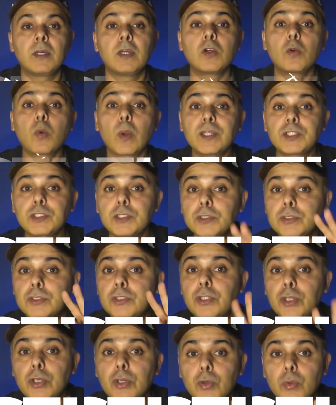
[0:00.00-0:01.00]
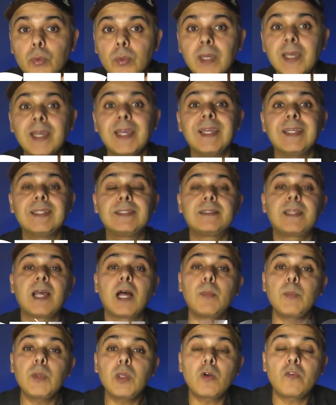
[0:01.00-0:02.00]
Question 2 is
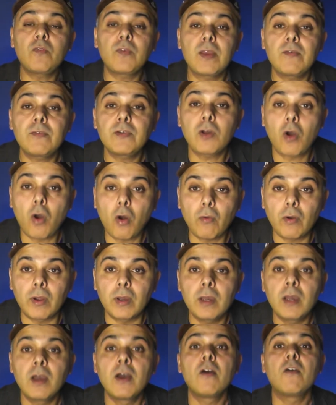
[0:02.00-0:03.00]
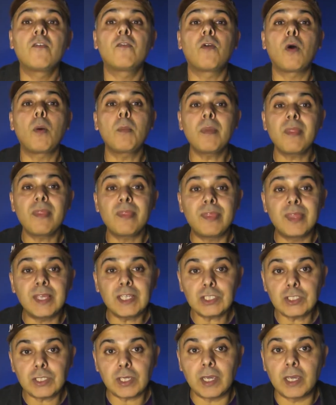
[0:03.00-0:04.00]
tell me your favourite horror from
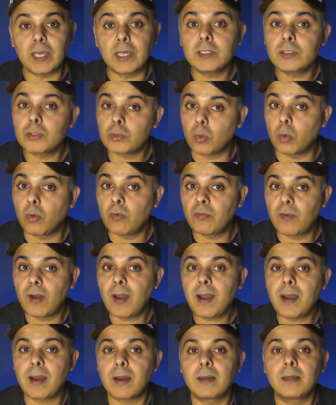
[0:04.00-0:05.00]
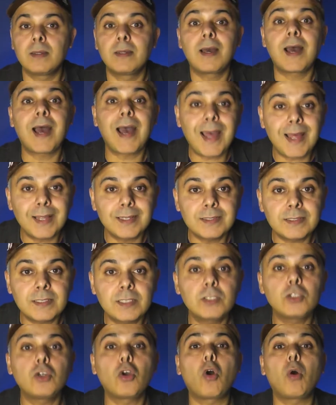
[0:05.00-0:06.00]
this year so far and
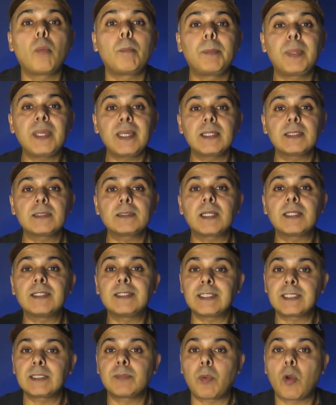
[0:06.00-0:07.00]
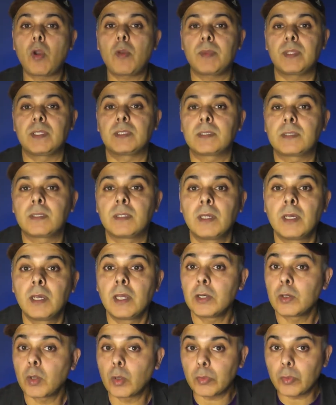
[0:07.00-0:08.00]
your biggest disappointment.
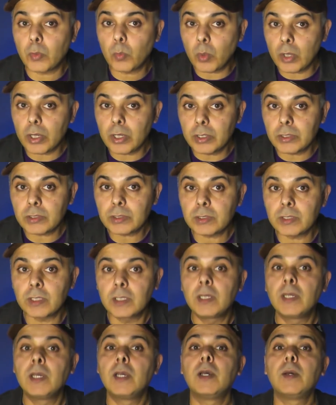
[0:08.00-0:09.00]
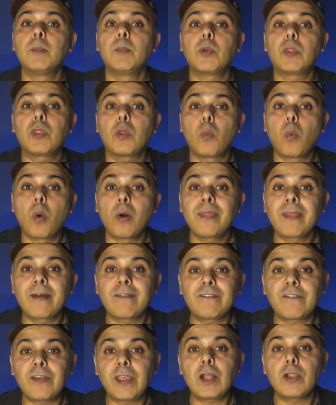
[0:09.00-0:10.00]
Not the worst, but the one that
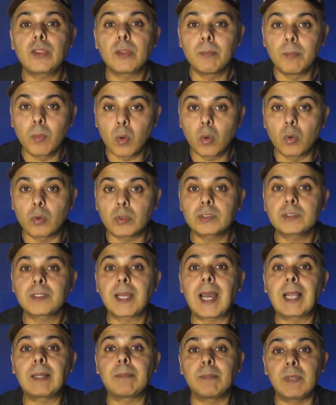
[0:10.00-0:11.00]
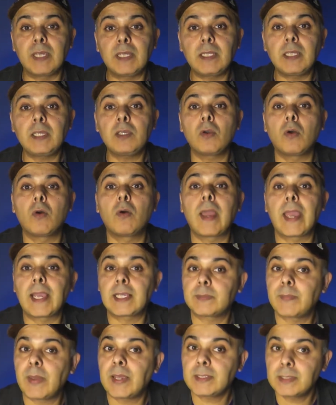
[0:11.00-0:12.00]
failed the most at meeting your
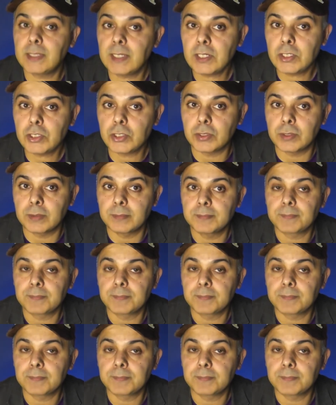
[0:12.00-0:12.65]
expectation.